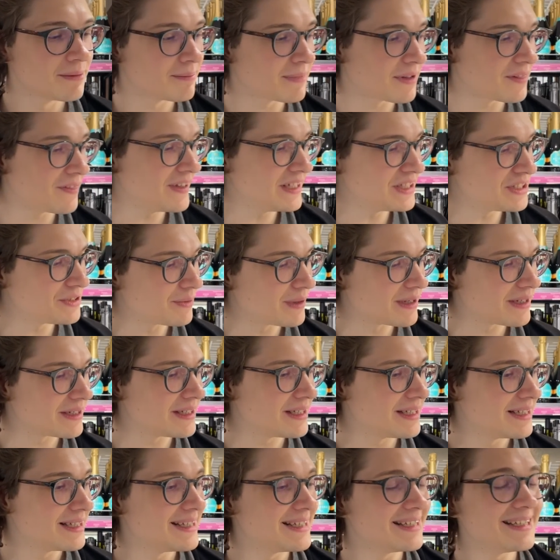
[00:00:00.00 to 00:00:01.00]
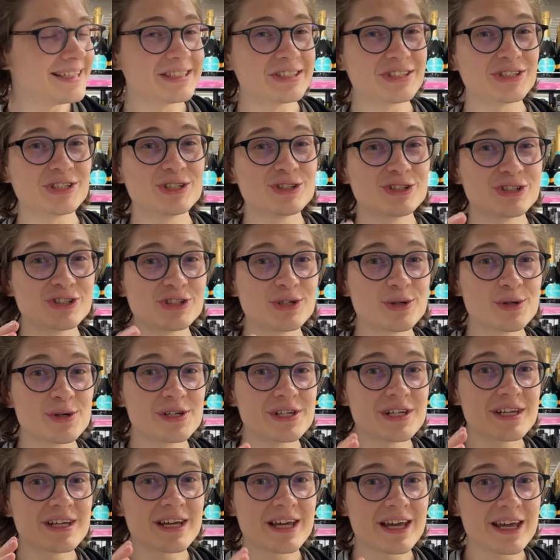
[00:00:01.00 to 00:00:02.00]
but this one is
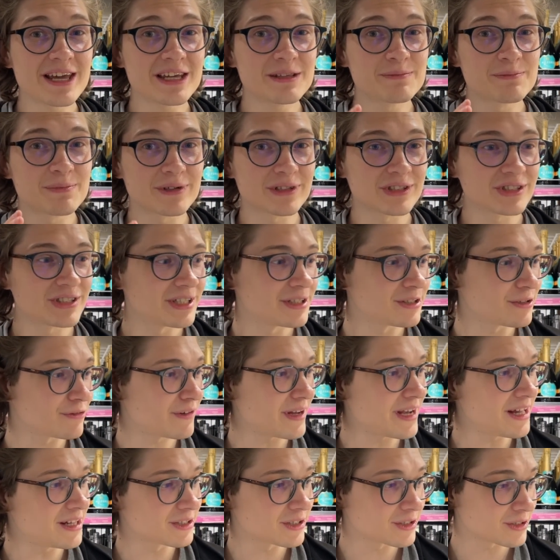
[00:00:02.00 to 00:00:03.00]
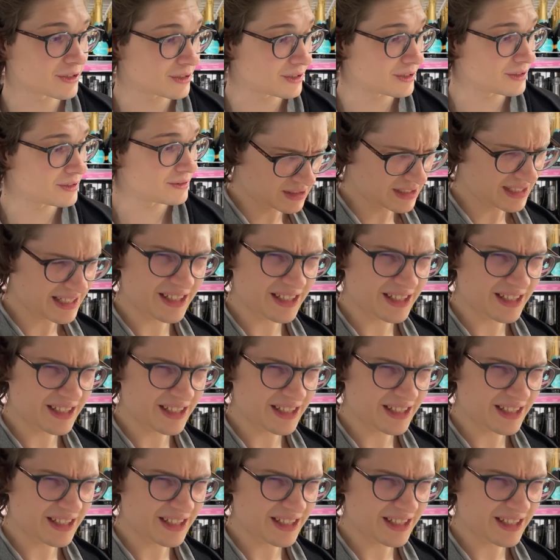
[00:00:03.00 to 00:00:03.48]
38% of alcohol.